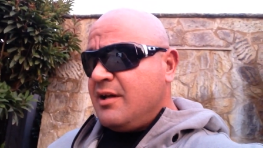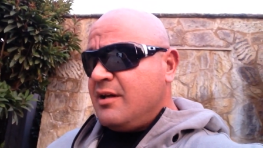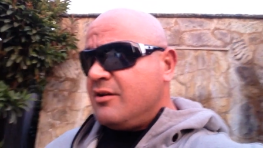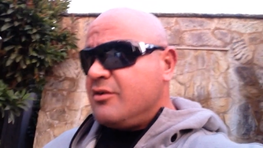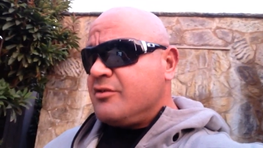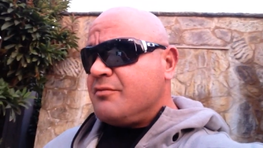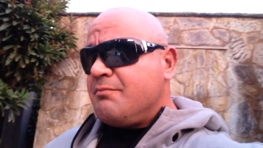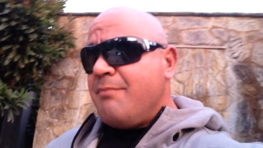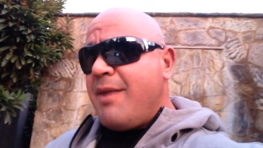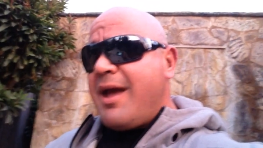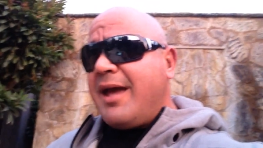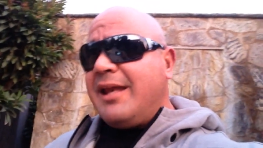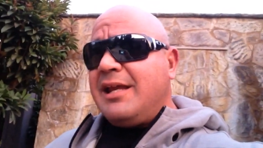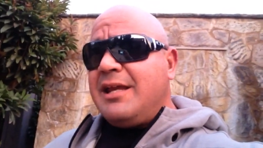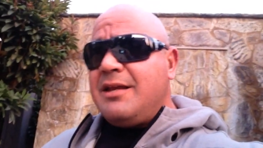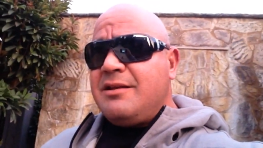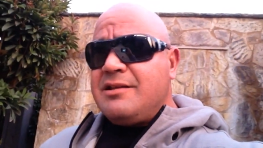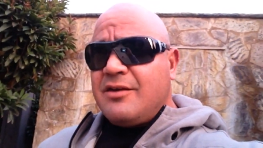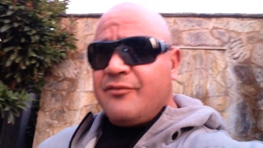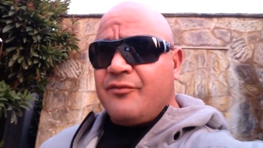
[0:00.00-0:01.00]
There's
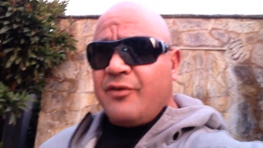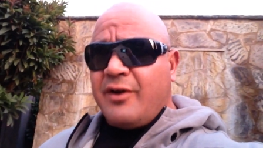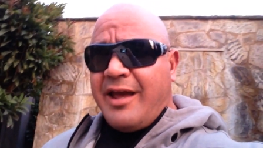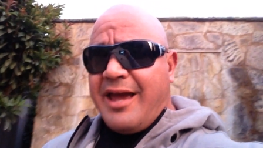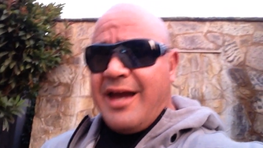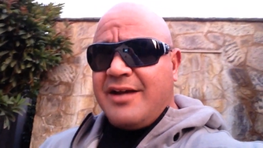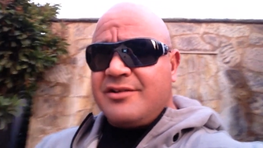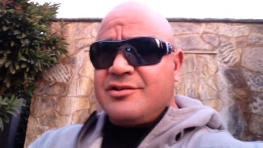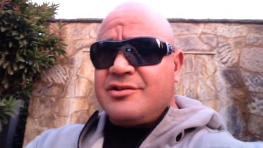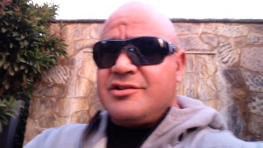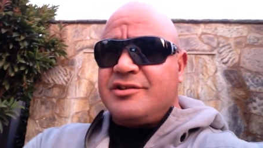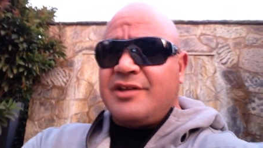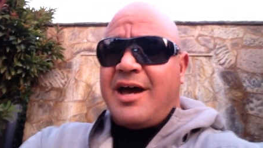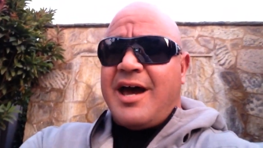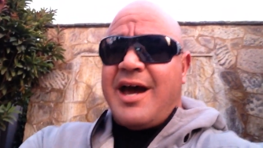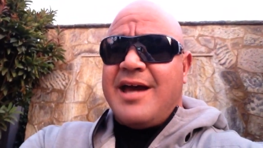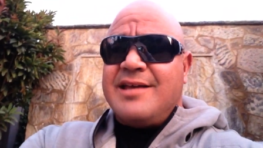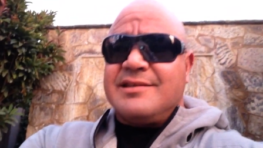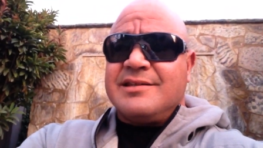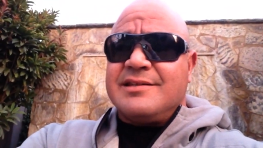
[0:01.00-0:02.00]
many different
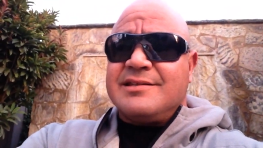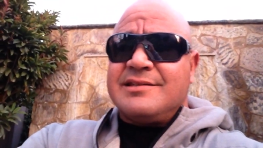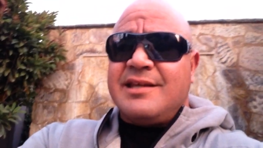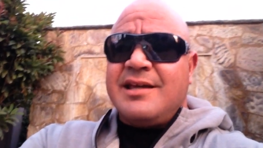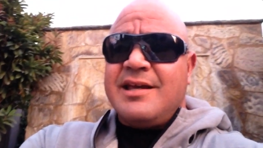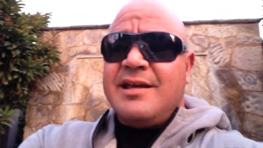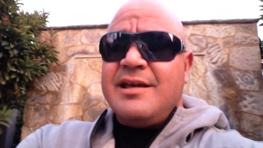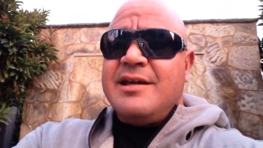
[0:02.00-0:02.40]
exercises